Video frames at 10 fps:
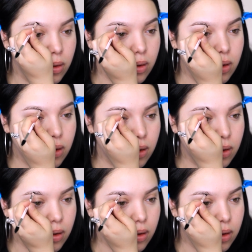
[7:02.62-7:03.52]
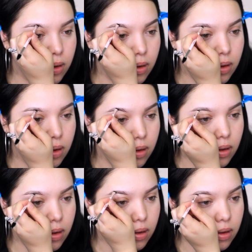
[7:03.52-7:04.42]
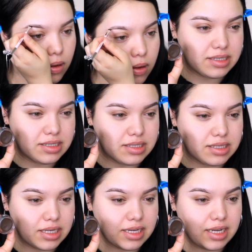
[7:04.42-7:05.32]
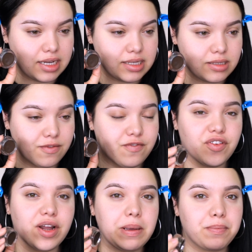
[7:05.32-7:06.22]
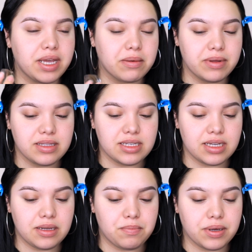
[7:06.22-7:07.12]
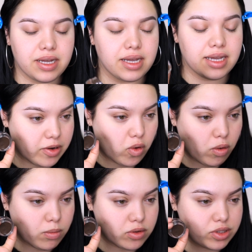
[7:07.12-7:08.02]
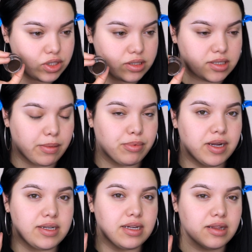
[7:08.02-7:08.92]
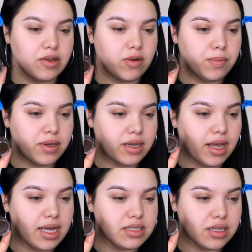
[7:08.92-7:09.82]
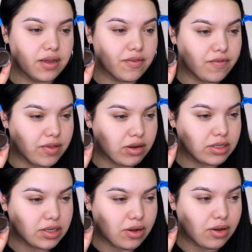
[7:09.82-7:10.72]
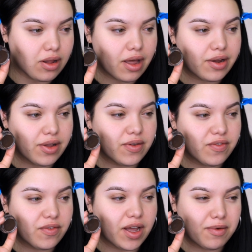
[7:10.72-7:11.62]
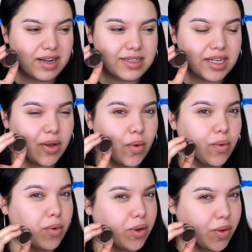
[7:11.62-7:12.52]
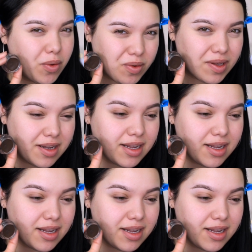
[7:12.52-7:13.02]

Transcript: I'm kind of noticing that this is very pigmented, but it almost just separates a little bit as if there's a lot of, I want to say, oil in